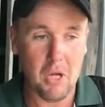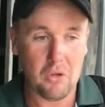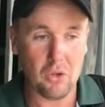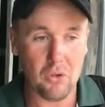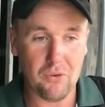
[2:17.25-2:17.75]

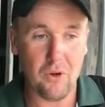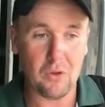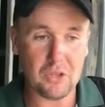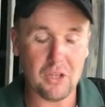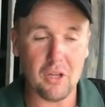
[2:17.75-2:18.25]

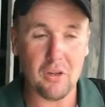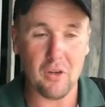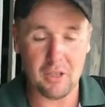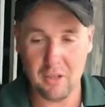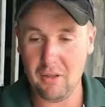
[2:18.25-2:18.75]
Twofold,
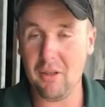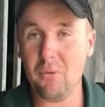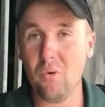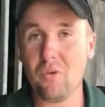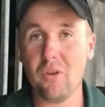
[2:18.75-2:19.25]
like if
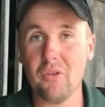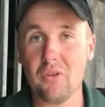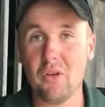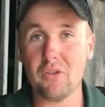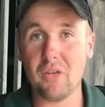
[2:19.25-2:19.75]
we've got the
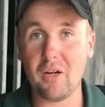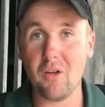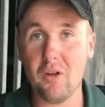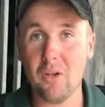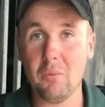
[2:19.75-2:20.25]
stock saddle
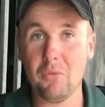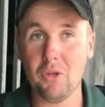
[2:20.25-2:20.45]
on them,